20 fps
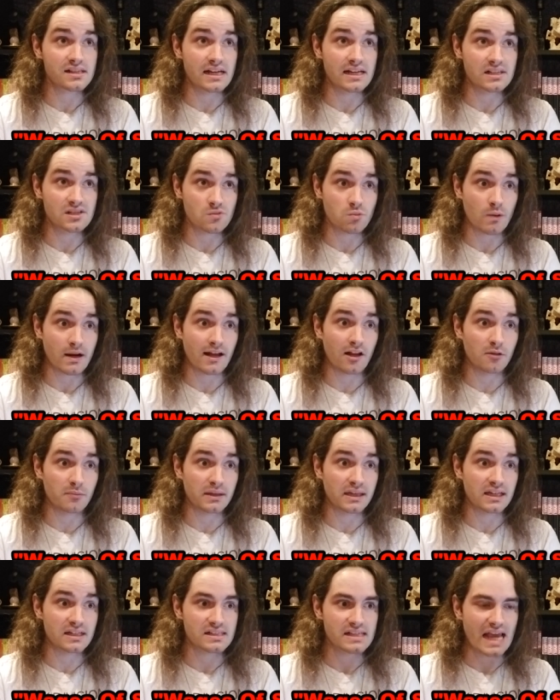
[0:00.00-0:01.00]
as well
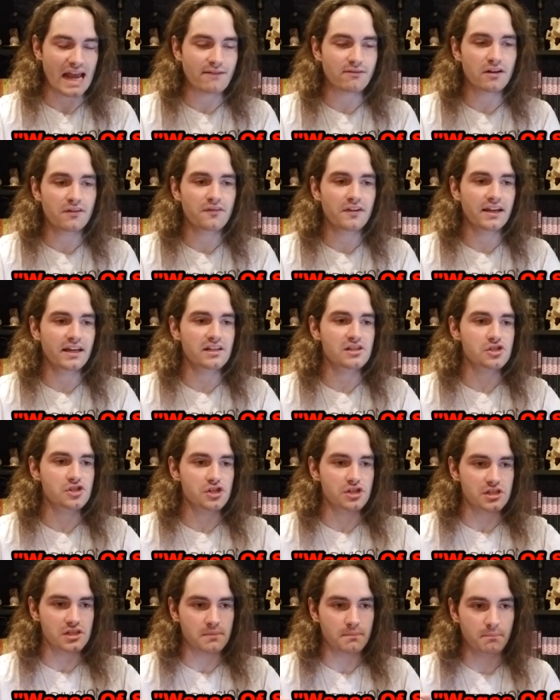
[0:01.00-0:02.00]
because everything is
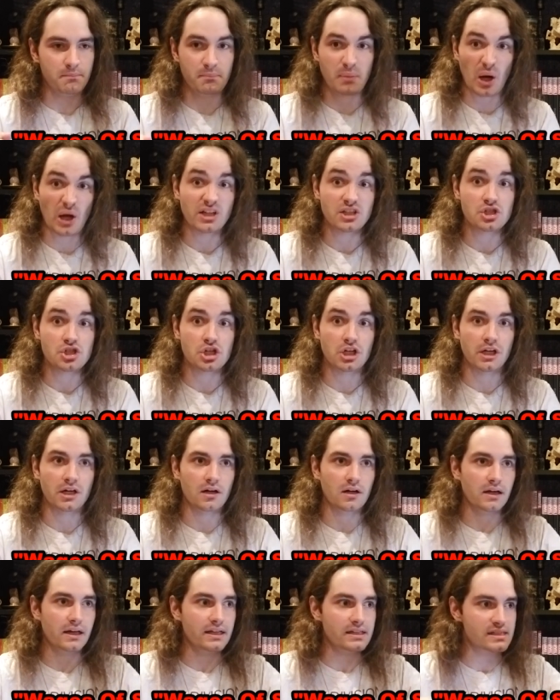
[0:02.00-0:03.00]
just punchier.
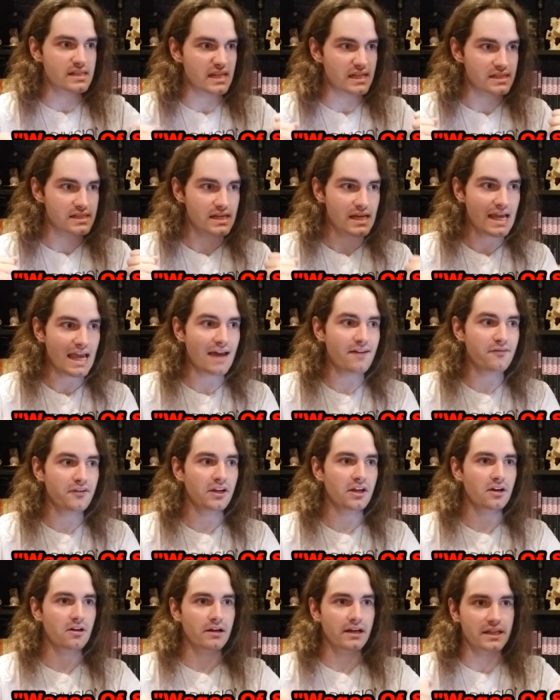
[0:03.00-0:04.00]
It's it's
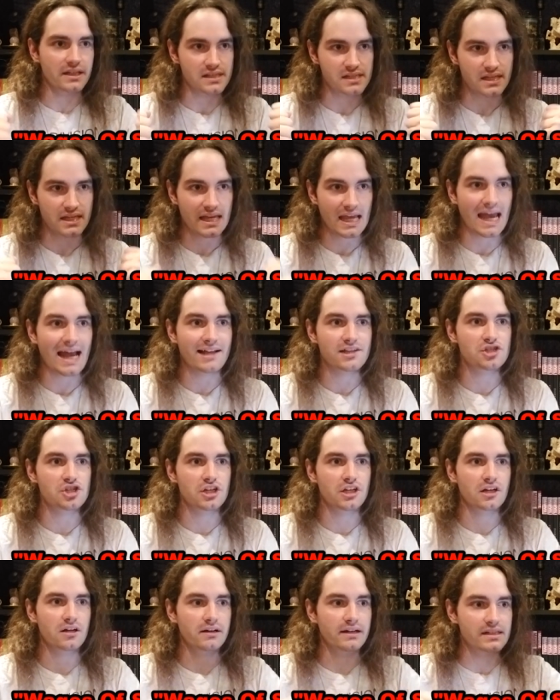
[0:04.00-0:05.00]
heavier, it's
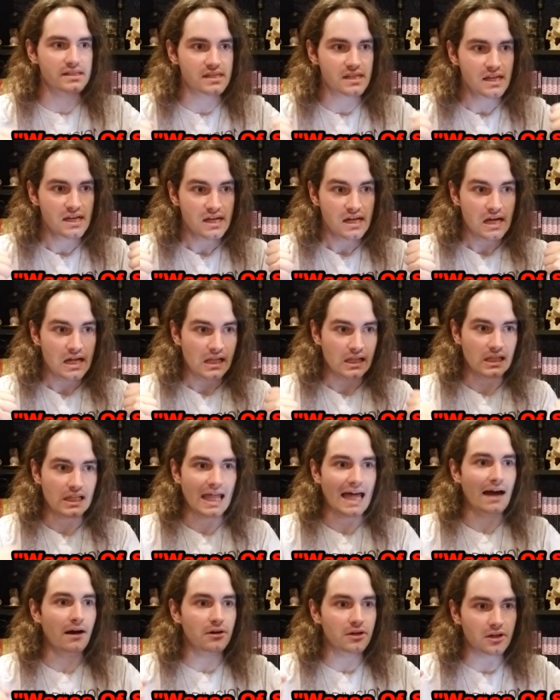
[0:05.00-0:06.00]
catchier, it's
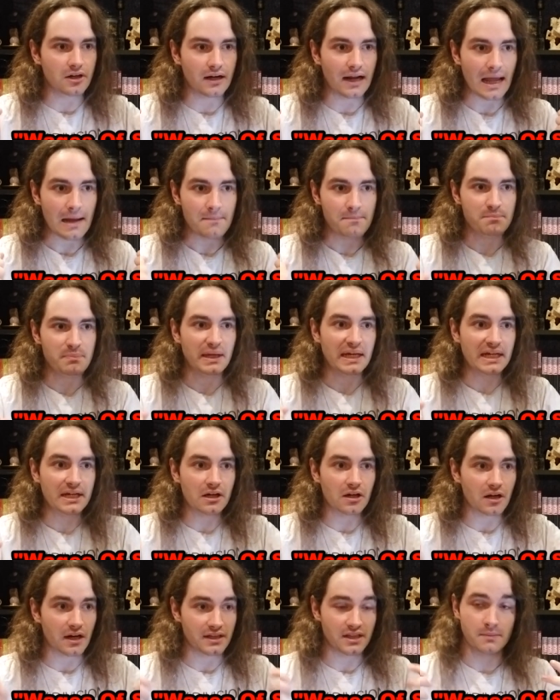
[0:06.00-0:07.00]
louder and
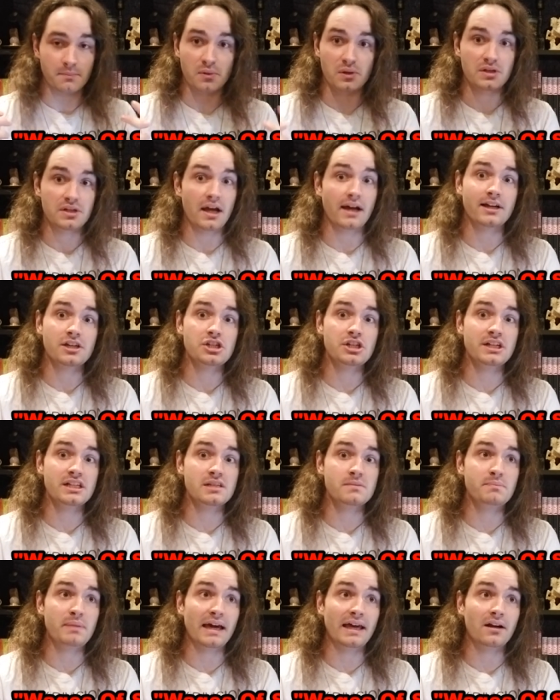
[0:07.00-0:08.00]
bigger and the production is
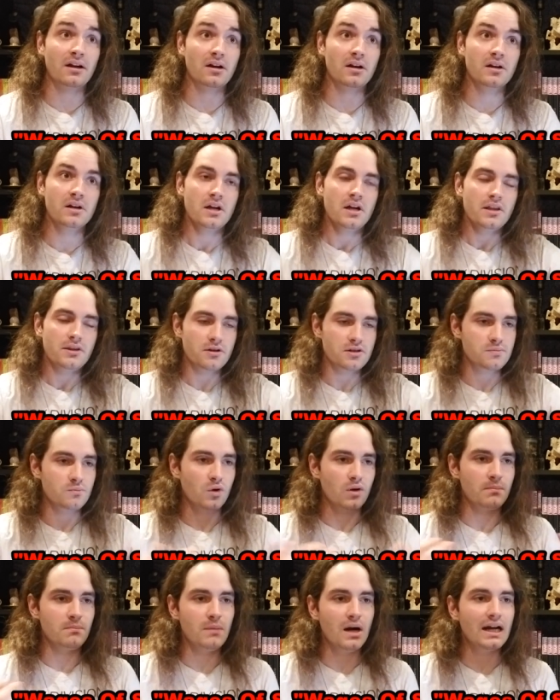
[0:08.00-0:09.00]
better. There's more
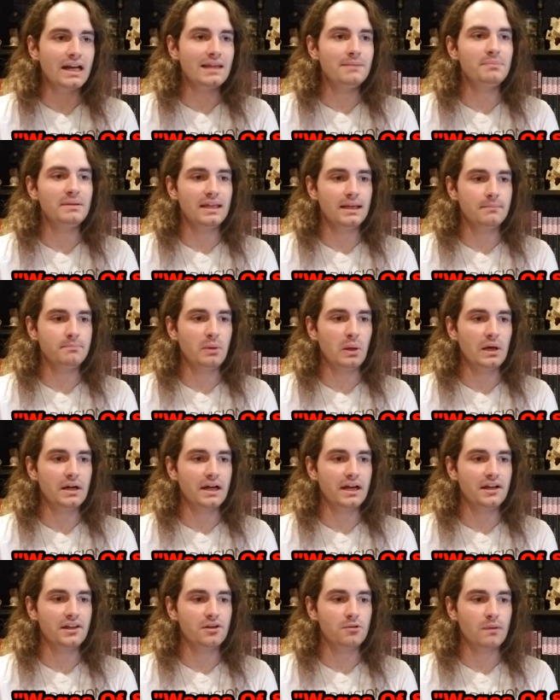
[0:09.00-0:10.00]
money being put
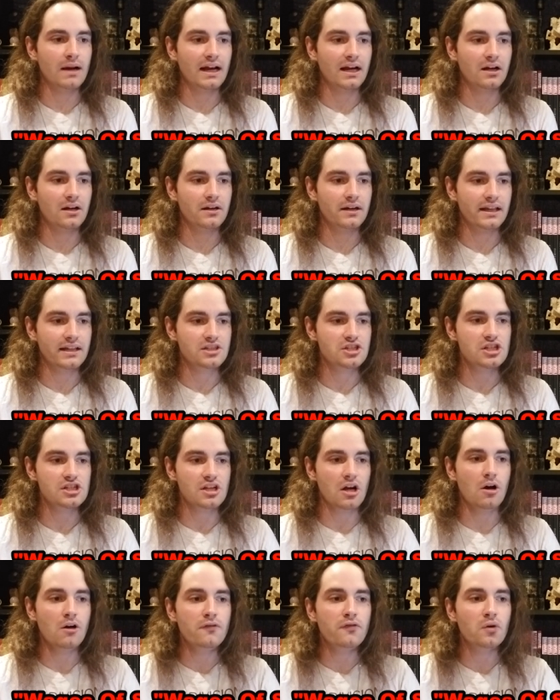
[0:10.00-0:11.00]
into the record. It just
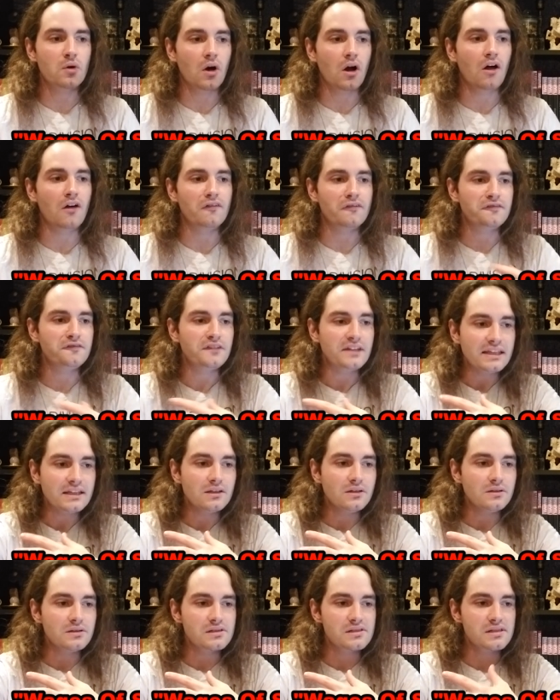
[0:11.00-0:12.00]
overall
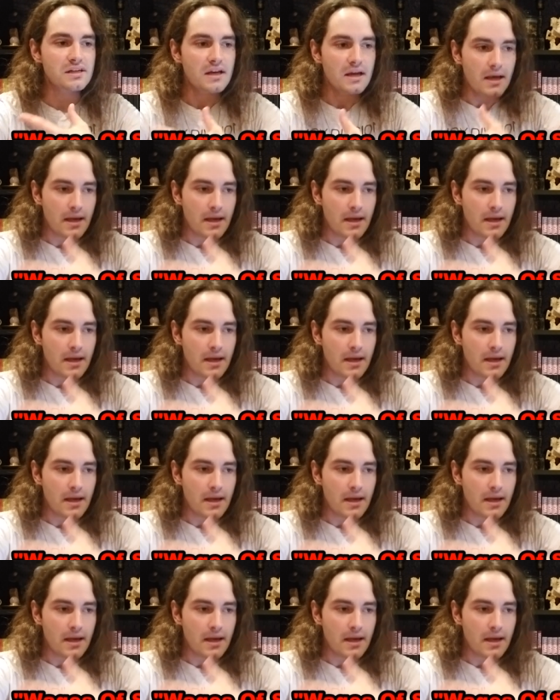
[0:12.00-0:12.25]
feels